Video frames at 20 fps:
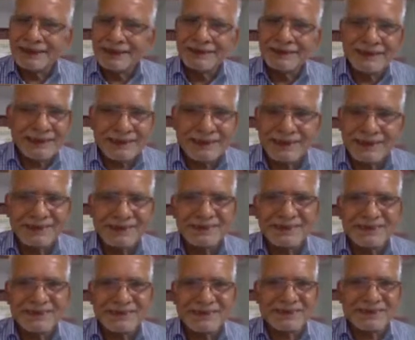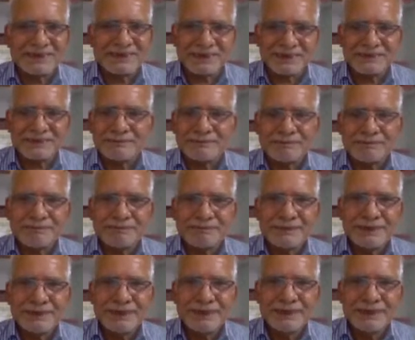and then take the decision.
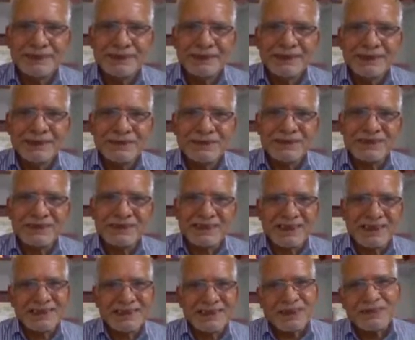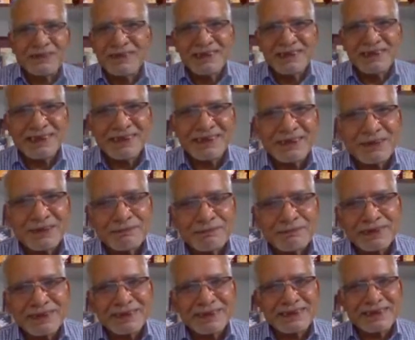So science always had a
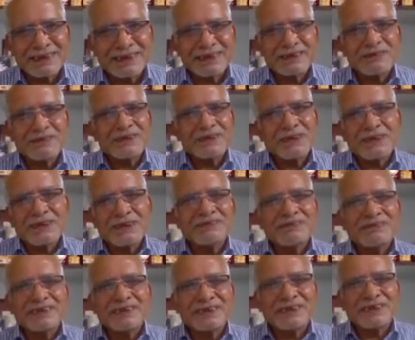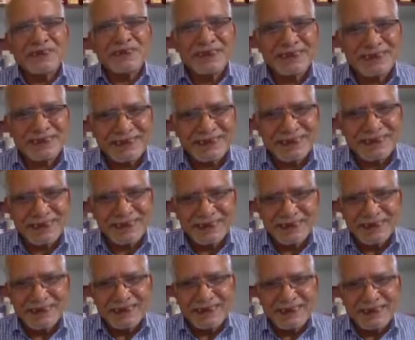competition. It was not a first choice.
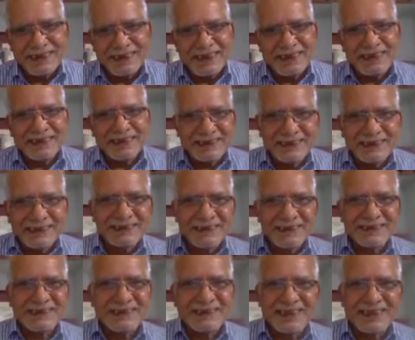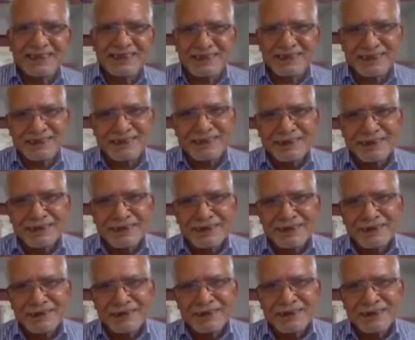And in this case,
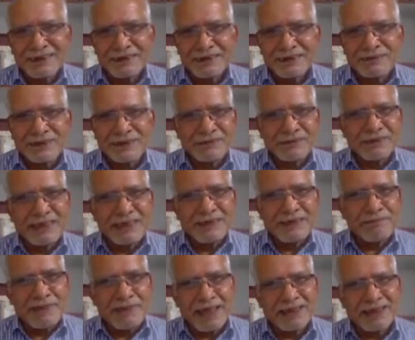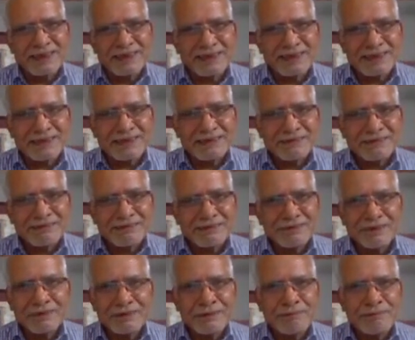for William Marris,
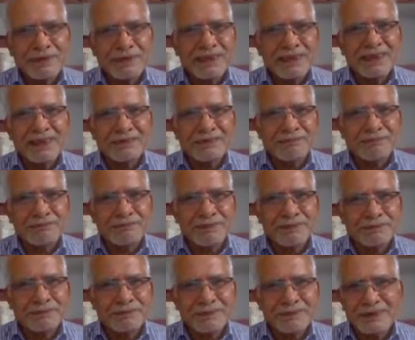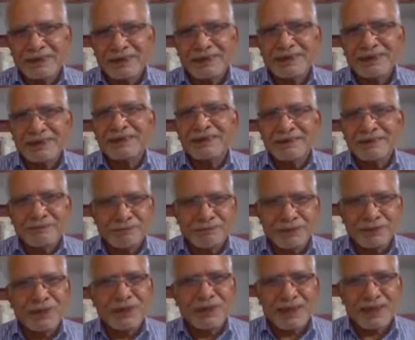one of the brilliant
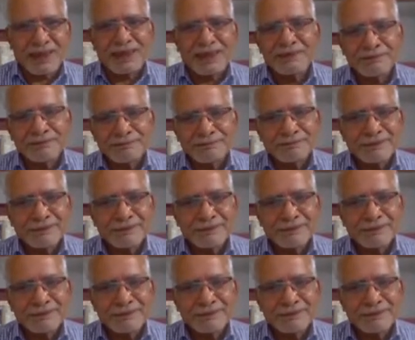bureaucrat,